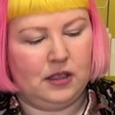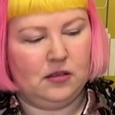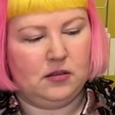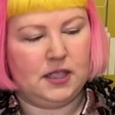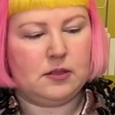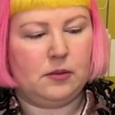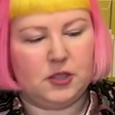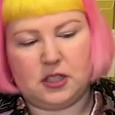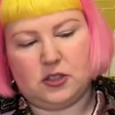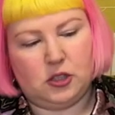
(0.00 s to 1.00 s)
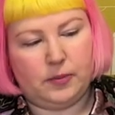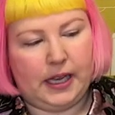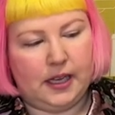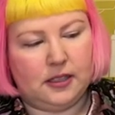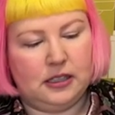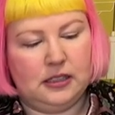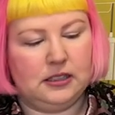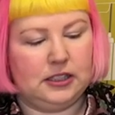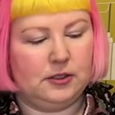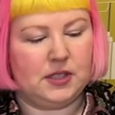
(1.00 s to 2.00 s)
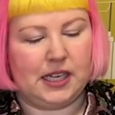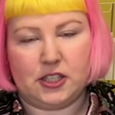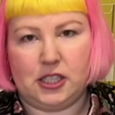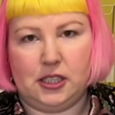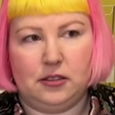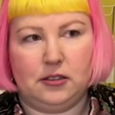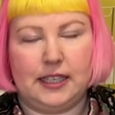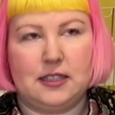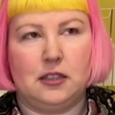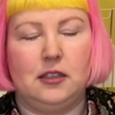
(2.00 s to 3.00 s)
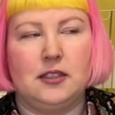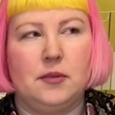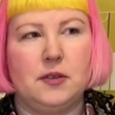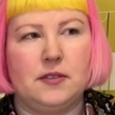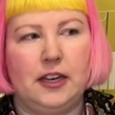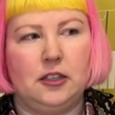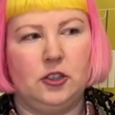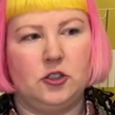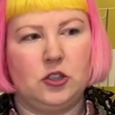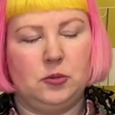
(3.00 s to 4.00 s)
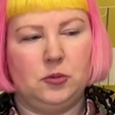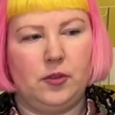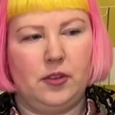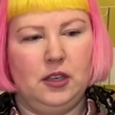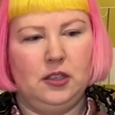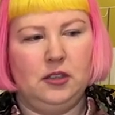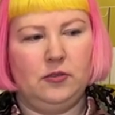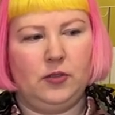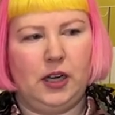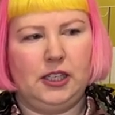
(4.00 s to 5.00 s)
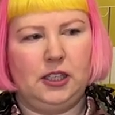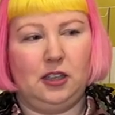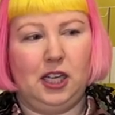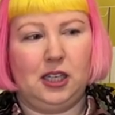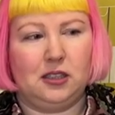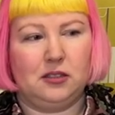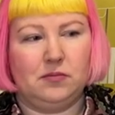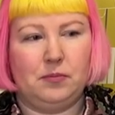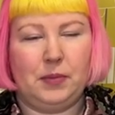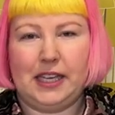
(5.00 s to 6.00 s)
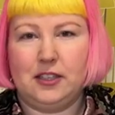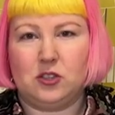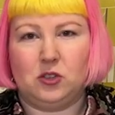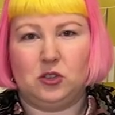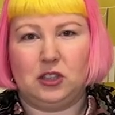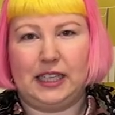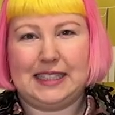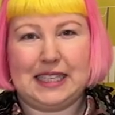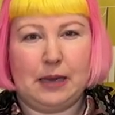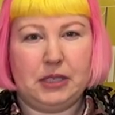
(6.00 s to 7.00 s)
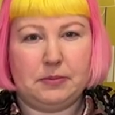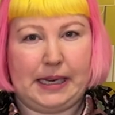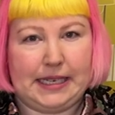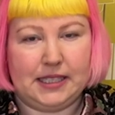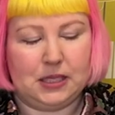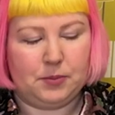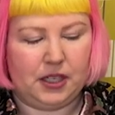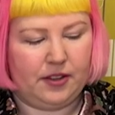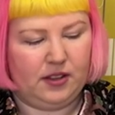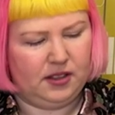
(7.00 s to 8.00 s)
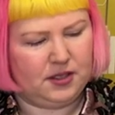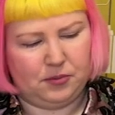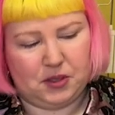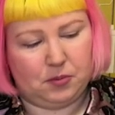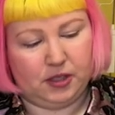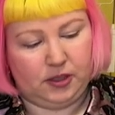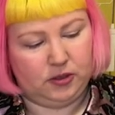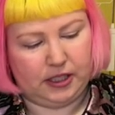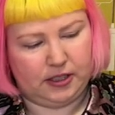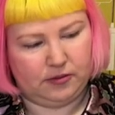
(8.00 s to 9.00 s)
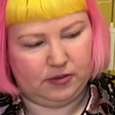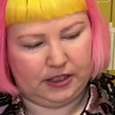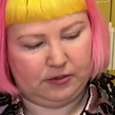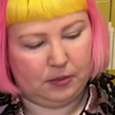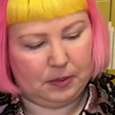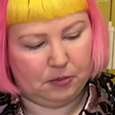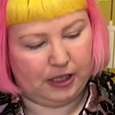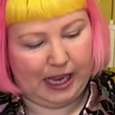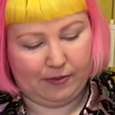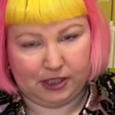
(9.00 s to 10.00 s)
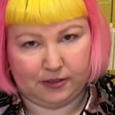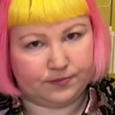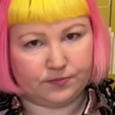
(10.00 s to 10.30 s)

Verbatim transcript: this one wasn't too bad. It was actually like sometimes I've had a lot of trouble with finding like bent or like damaged pieces, but I think this one was pretty good. I don't really remember it having